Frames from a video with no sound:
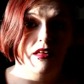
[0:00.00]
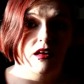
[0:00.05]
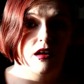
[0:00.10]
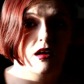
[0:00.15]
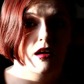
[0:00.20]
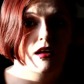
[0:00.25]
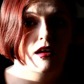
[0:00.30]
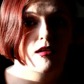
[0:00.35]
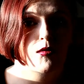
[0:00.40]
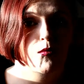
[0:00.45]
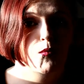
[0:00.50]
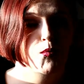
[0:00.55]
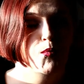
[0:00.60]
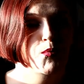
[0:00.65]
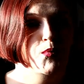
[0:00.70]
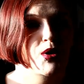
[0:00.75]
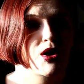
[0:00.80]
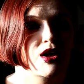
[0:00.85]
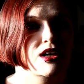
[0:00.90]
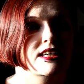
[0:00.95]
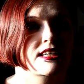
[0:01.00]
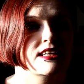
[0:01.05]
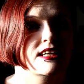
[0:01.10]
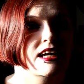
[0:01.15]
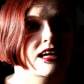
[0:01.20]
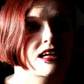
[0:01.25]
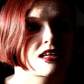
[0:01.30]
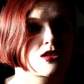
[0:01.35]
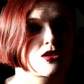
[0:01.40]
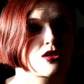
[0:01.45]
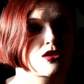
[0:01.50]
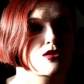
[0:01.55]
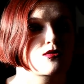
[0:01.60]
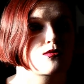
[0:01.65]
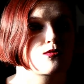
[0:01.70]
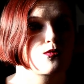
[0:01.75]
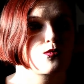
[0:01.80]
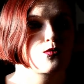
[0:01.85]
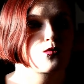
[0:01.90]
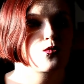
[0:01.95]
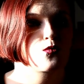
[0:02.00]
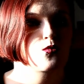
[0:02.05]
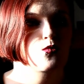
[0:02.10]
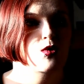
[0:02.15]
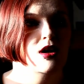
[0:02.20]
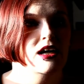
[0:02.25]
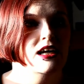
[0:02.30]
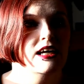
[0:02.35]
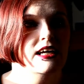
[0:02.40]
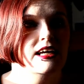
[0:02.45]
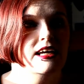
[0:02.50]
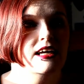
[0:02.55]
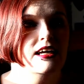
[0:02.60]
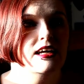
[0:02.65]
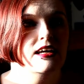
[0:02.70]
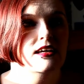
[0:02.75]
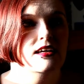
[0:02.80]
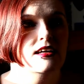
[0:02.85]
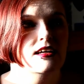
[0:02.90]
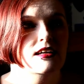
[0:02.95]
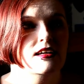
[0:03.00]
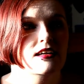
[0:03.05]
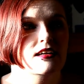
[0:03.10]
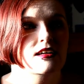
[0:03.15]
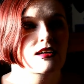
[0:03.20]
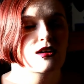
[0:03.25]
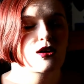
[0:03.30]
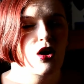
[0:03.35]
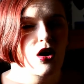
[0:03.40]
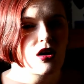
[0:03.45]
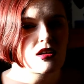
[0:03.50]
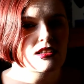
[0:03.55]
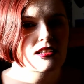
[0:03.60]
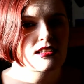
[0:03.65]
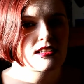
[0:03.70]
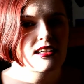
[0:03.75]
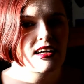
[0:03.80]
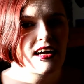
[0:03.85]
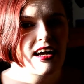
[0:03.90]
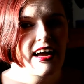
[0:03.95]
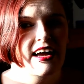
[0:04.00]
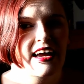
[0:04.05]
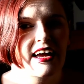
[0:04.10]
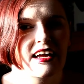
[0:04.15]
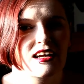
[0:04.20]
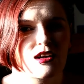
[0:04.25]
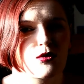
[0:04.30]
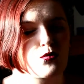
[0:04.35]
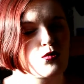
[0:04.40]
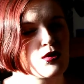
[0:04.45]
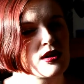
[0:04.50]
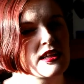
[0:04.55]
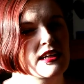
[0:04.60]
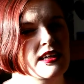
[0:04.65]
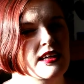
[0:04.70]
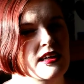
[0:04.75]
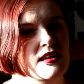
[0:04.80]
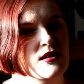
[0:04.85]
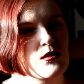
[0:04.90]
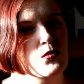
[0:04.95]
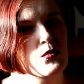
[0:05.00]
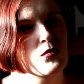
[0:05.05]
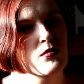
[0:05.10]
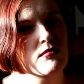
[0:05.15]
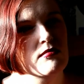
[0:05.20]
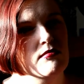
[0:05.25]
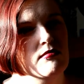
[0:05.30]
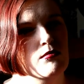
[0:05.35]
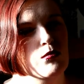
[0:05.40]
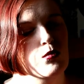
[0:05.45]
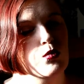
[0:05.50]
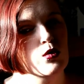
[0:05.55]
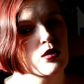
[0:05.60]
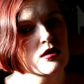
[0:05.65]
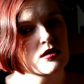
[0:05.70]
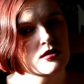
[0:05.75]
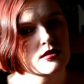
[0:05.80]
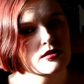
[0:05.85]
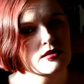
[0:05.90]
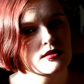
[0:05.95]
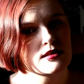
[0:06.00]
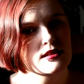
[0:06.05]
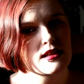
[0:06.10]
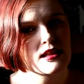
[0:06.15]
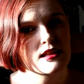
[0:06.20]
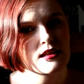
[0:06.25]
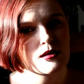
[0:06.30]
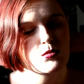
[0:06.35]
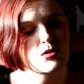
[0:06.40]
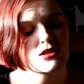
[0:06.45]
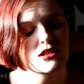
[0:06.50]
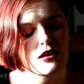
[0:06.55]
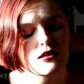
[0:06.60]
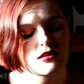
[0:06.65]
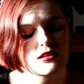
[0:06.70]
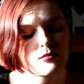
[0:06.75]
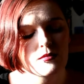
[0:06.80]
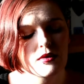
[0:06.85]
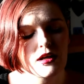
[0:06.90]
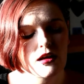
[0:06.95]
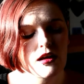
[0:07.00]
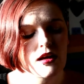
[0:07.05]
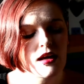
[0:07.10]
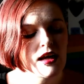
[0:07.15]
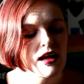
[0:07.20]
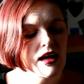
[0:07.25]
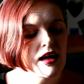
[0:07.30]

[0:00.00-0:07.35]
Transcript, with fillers: thing, but it's really not. And it really was a little bizarre to me.